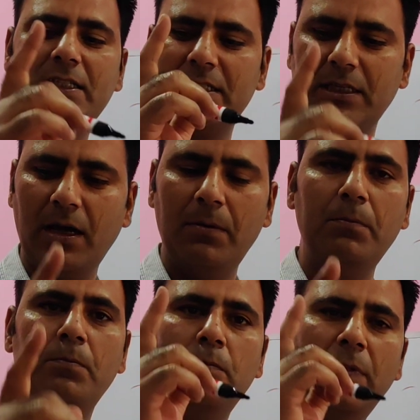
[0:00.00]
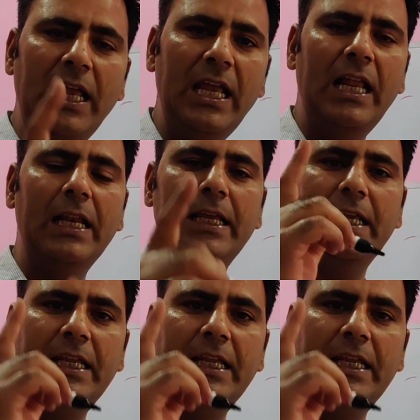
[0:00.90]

some male